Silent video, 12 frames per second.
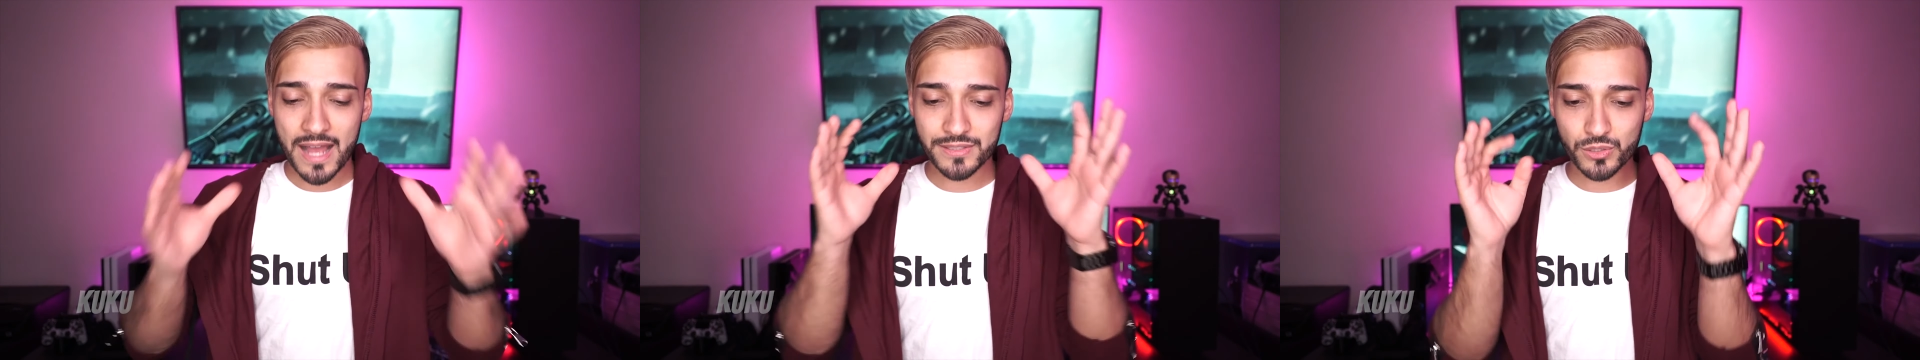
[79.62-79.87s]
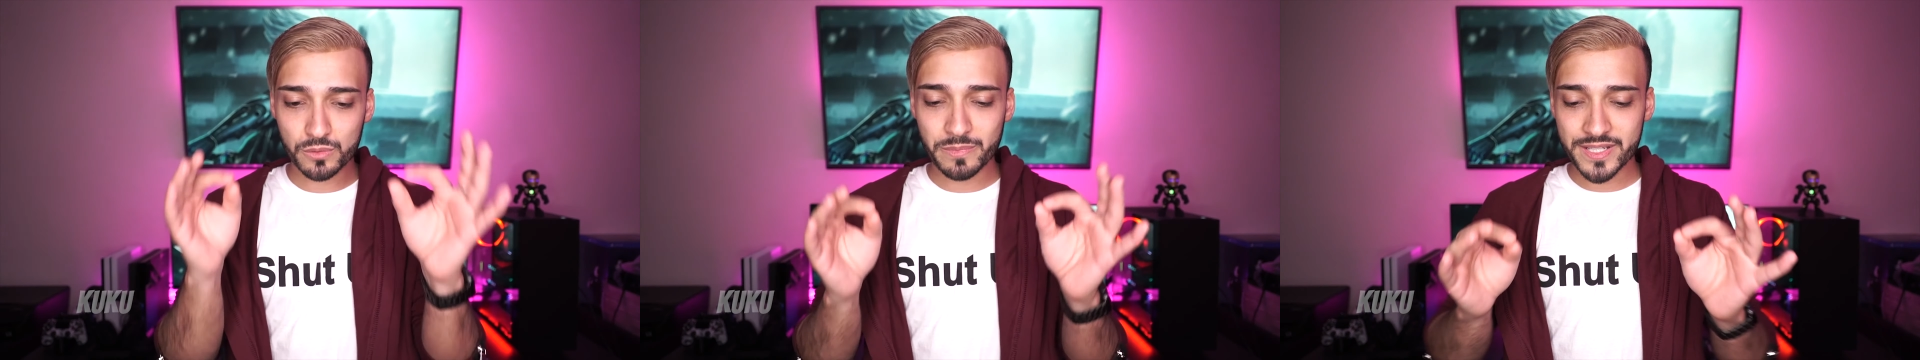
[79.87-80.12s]
I
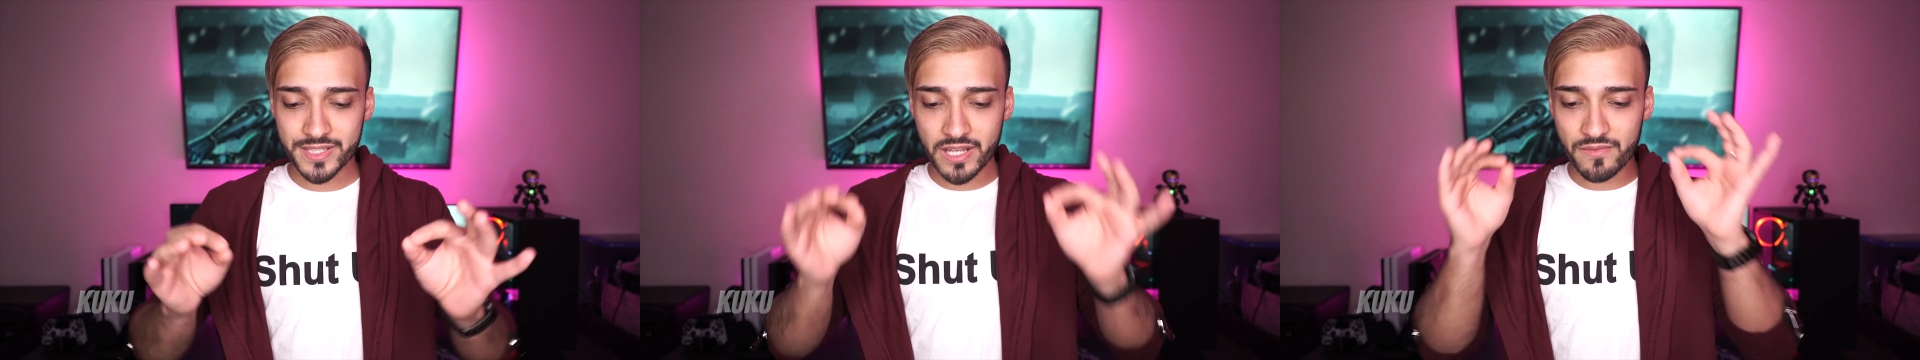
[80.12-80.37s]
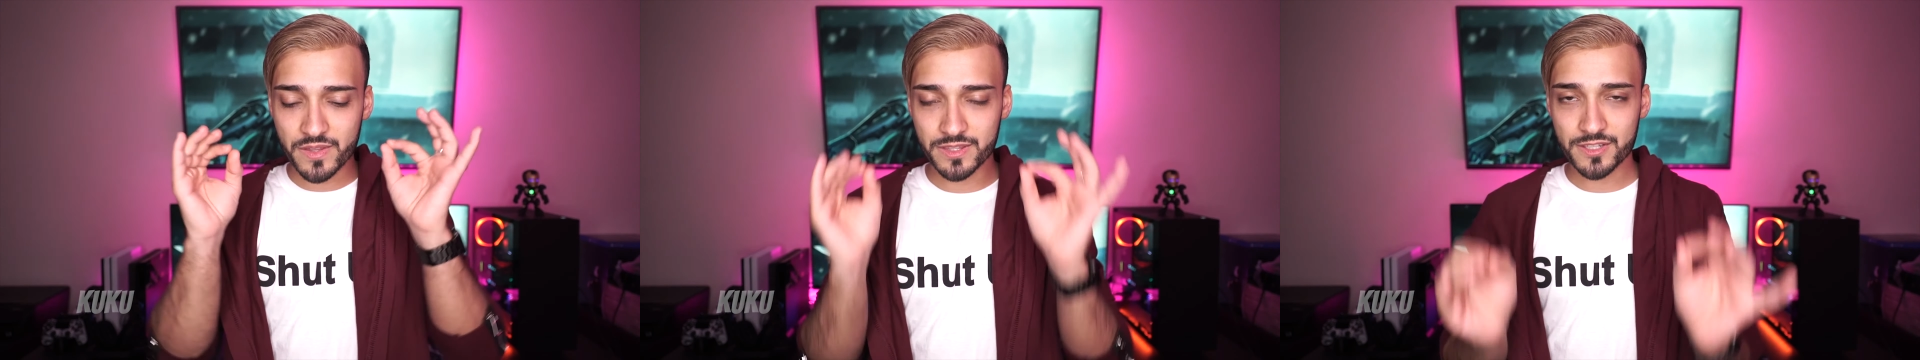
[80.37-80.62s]
told
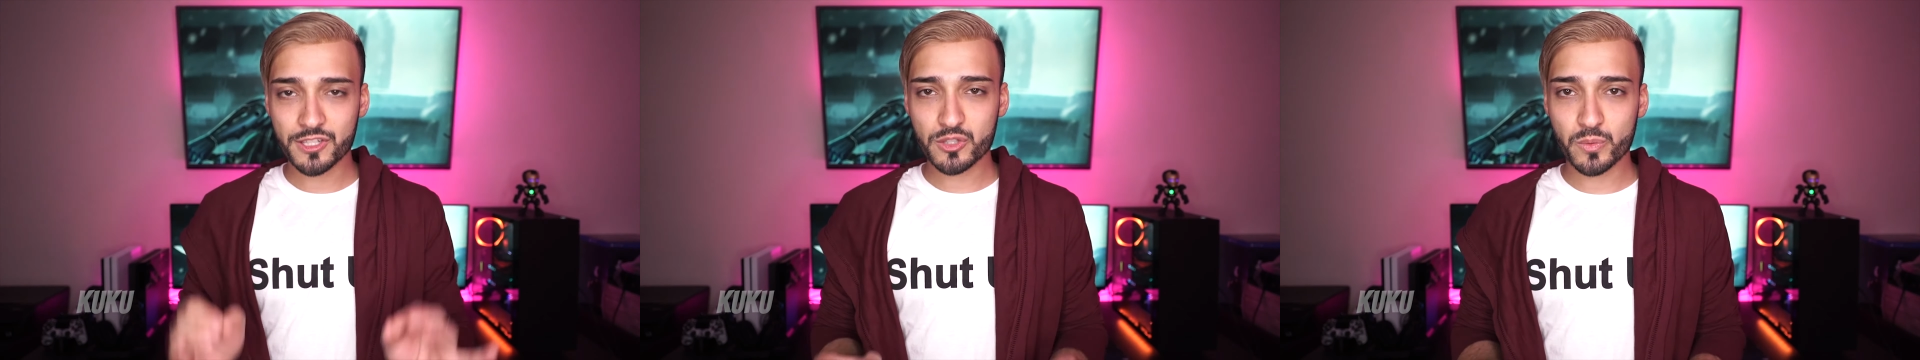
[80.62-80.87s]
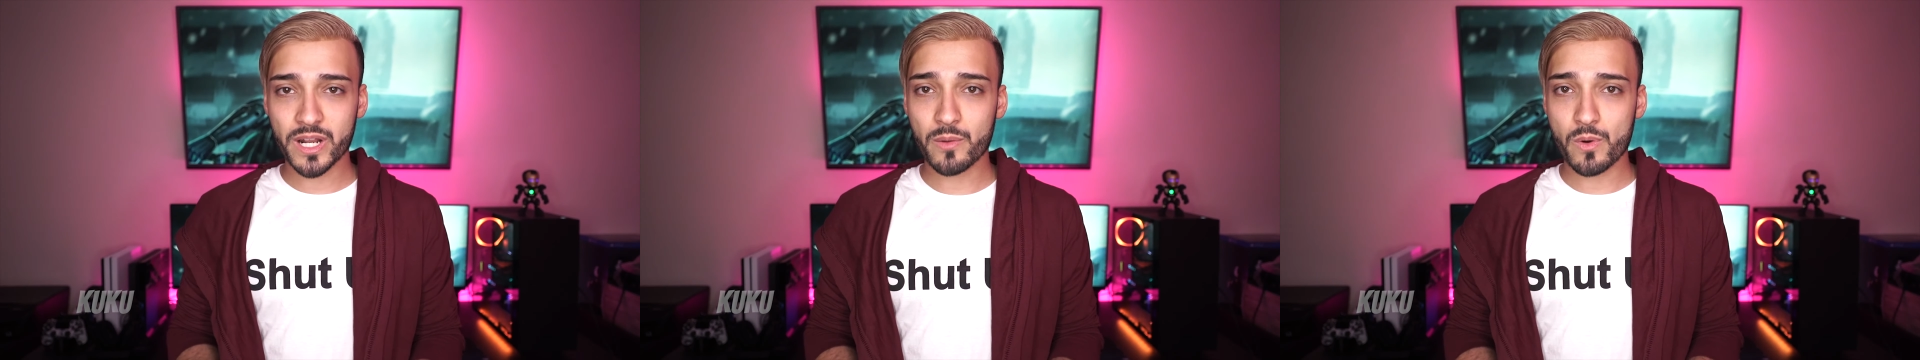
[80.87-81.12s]
myself, this
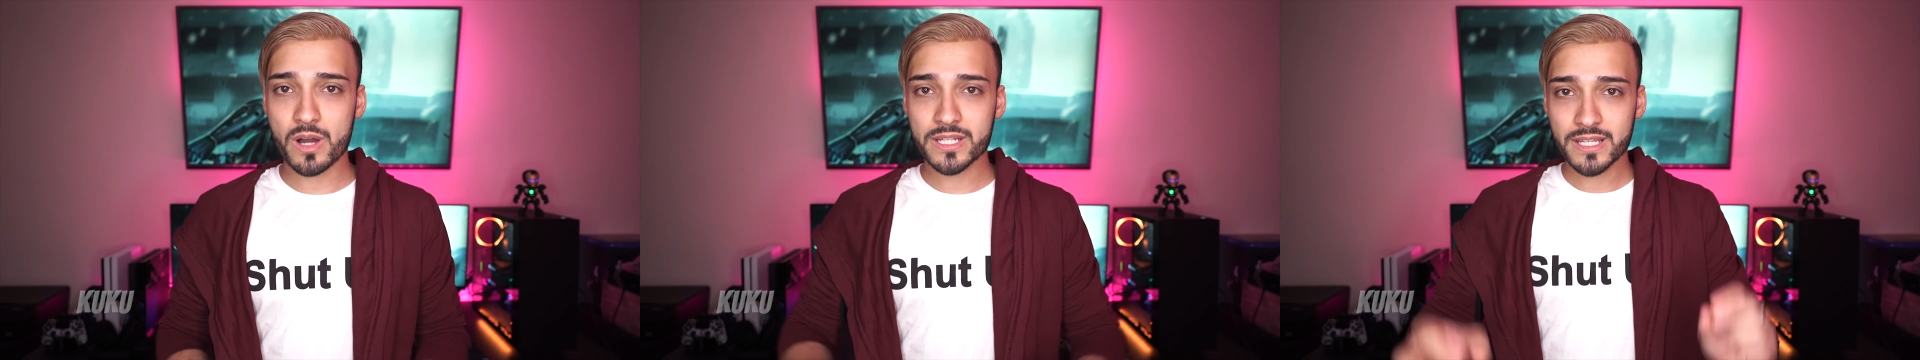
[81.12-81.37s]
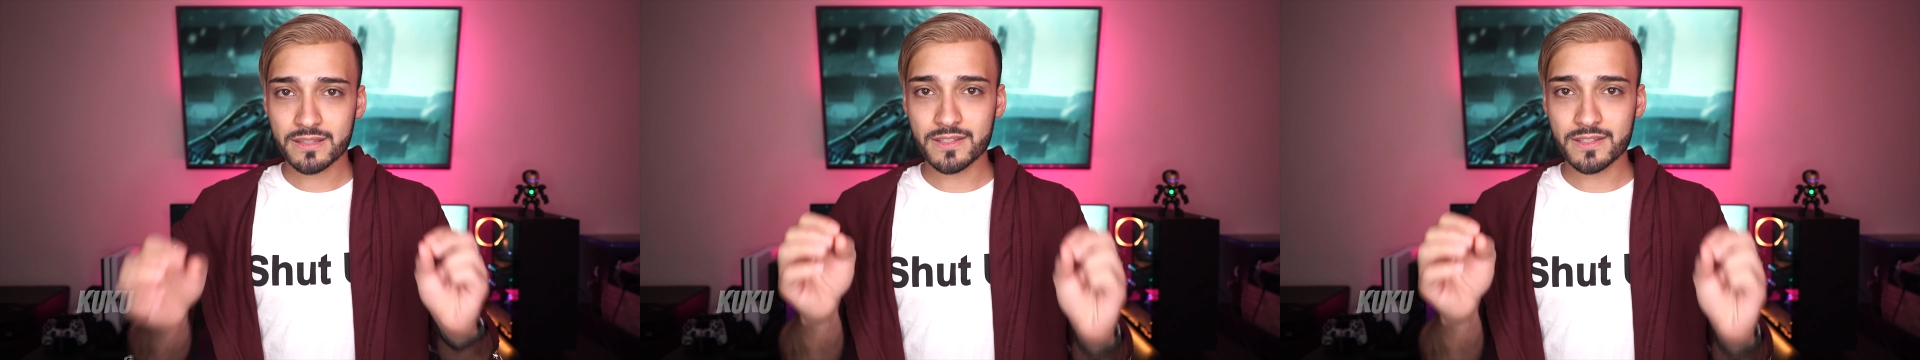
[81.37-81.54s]
is what I want,